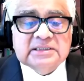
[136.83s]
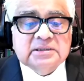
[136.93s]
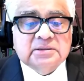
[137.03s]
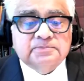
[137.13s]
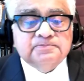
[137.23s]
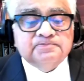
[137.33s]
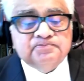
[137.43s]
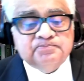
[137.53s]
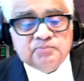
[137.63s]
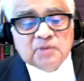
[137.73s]
is
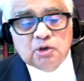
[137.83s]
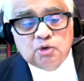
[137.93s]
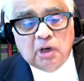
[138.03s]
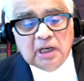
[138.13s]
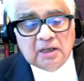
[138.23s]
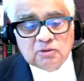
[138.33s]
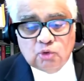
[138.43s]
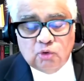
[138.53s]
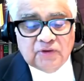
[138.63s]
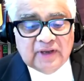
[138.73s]
to allow
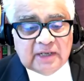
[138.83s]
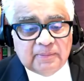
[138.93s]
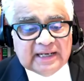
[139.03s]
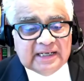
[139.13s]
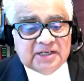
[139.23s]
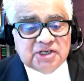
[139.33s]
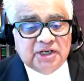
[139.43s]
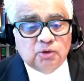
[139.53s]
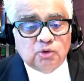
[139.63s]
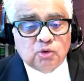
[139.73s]
those hit by 10th
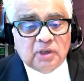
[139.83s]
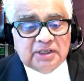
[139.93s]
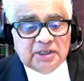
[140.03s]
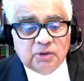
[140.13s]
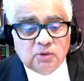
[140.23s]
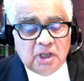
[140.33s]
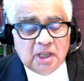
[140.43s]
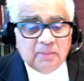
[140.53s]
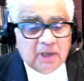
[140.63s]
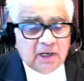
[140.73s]
schedule to continue.
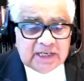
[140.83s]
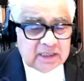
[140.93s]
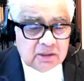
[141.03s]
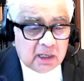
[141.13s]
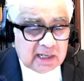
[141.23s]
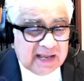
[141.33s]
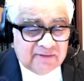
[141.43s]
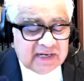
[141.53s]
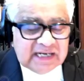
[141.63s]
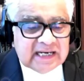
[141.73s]
But it is not
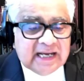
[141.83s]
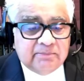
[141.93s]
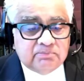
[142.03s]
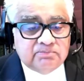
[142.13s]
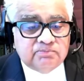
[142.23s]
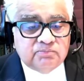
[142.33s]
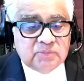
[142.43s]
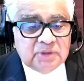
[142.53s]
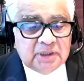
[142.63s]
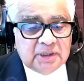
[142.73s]
every time
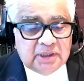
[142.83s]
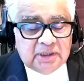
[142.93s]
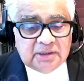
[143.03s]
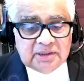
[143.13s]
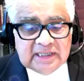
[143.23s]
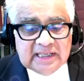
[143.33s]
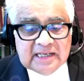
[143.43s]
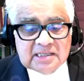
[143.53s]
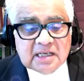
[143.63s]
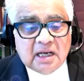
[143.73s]
that
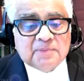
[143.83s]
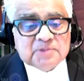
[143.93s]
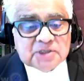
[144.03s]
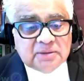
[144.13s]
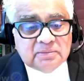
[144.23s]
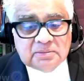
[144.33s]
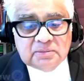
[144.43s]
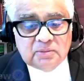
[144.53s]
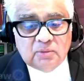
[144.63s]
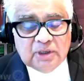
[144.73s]
there is corruption
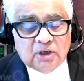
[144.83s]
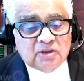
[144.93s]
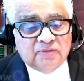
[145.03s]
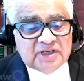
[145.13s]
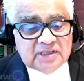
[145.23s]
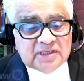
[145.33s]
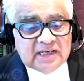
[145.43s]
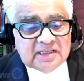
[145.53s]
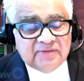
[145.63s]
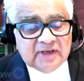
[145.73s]
because of which
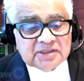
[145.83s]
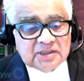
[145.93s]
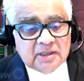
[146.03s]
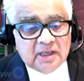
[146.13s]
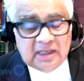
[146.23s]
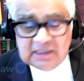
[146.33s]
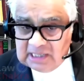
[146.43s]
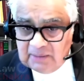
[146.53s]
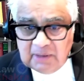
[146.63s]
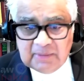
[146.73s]
there is defection.
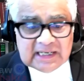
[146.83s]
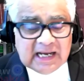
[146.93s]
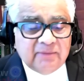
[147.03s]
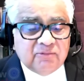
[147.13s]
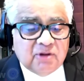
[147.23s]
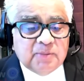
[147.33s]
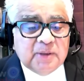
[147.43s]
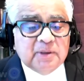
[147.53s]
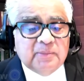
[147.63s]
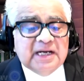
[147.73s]
There may be times where
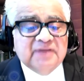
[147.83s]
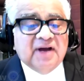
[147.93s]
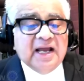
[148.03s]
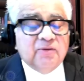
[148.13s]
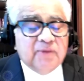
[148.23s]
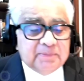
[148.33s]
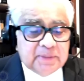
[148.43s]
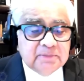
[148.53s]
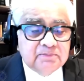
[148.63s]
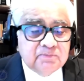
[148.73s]
people may defy a whip.